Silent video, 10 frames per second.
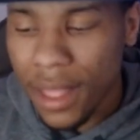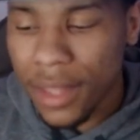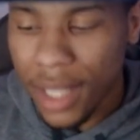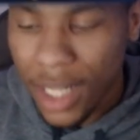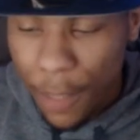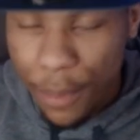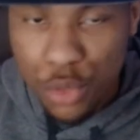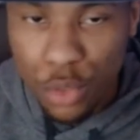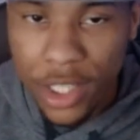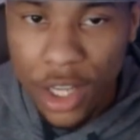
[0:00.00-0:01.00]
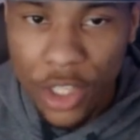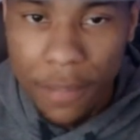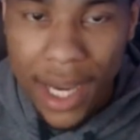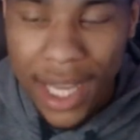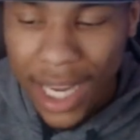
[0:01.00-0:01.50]
The Clippers won the only
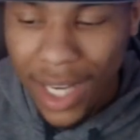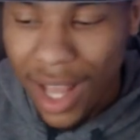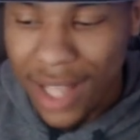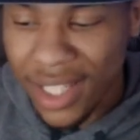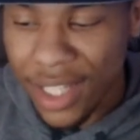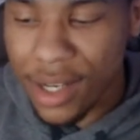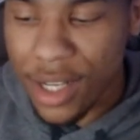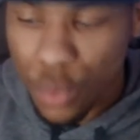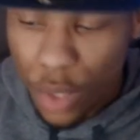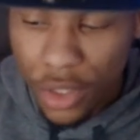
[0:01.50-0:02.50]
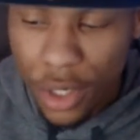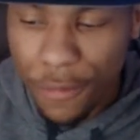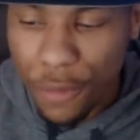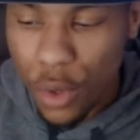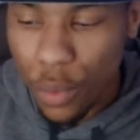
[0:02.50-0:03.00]
meeting in Los Angeles, one
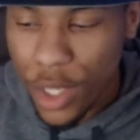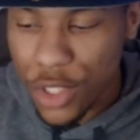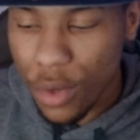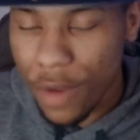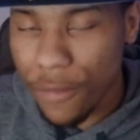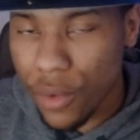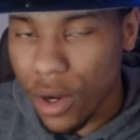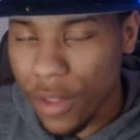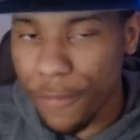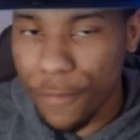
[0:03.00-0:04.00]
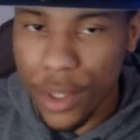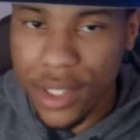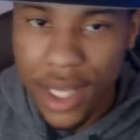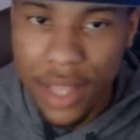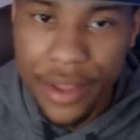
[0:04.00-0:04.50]
thirty-four, one twenty-four on the
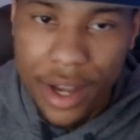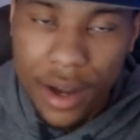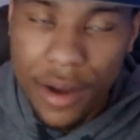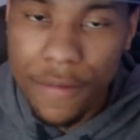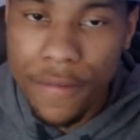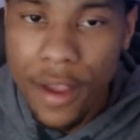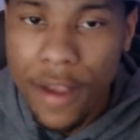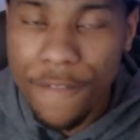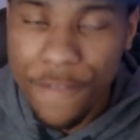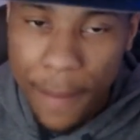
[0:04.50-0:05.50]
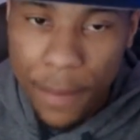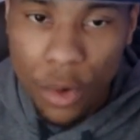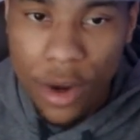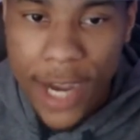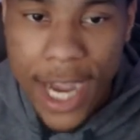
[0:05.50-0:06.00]
fourteenth of February.